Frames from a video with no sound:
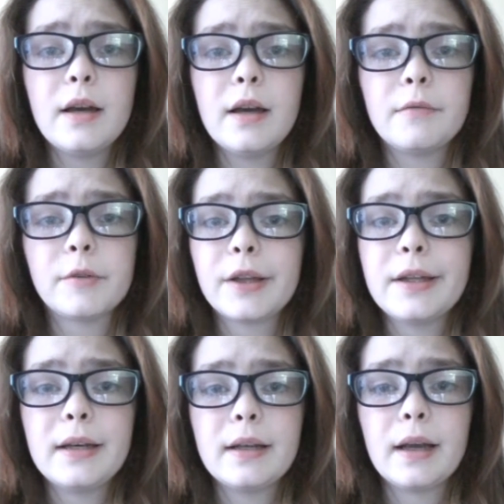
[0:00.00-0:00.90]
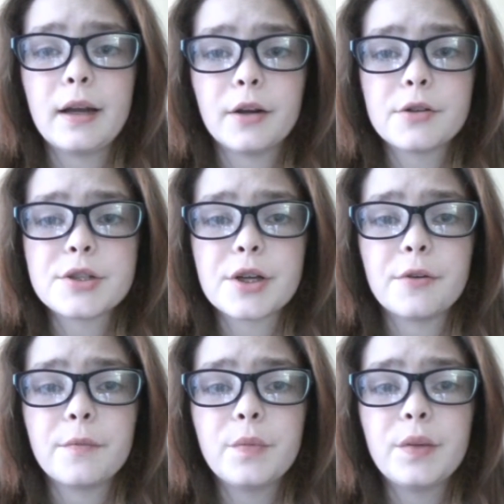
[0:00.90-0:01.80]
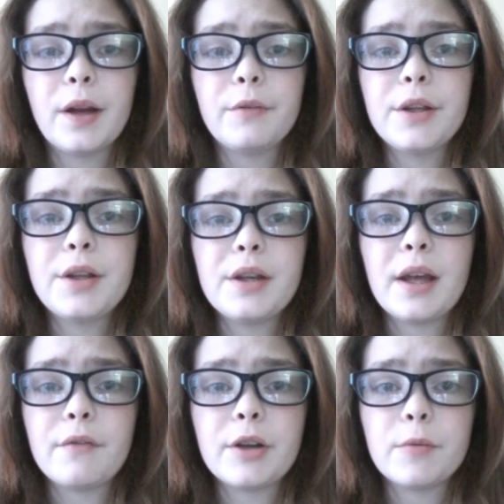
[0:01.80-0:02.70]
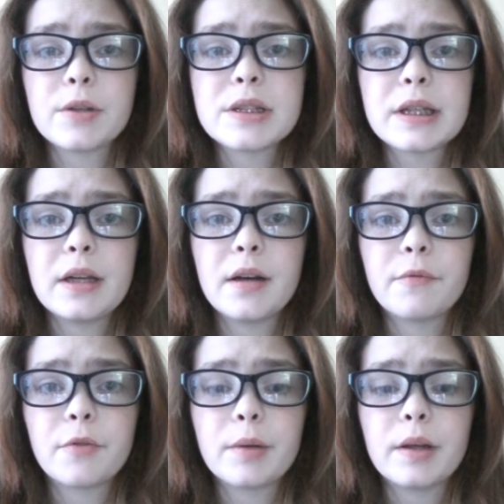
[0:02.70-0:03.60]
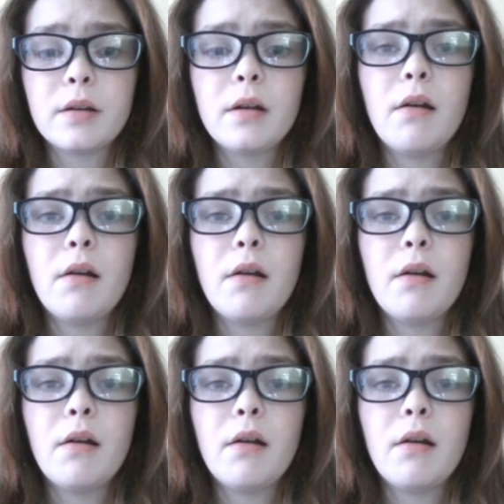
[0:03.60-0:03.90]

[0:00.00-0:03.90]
and really didn't care, so I really didn't have anyone sticking up for me.